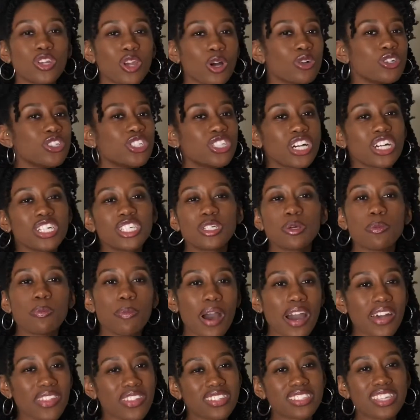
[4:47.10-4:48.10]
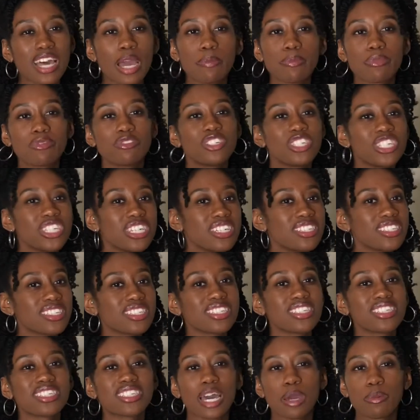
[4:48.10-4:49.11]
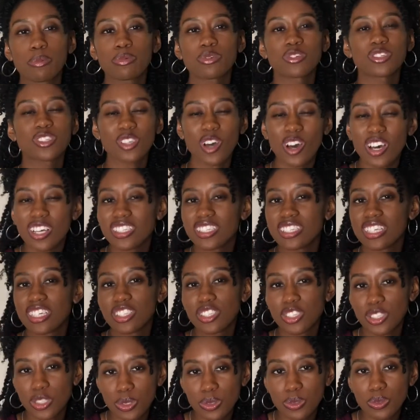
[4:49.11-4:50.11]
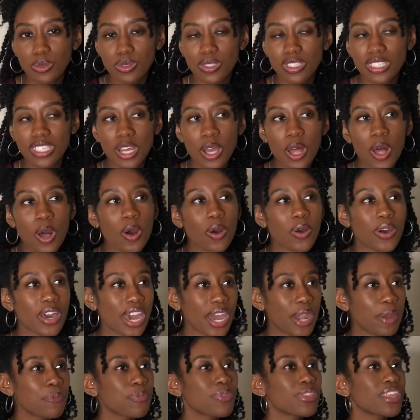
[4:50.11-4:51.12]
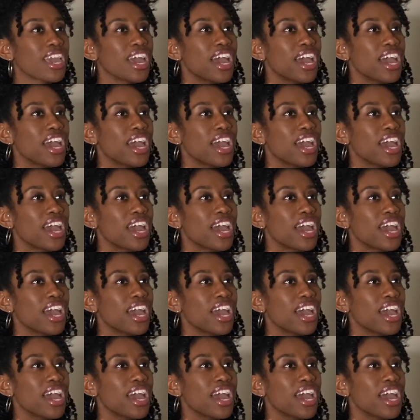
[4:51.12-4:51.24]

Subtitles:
judging by the type of cheese and the type of sauce that's used, okay?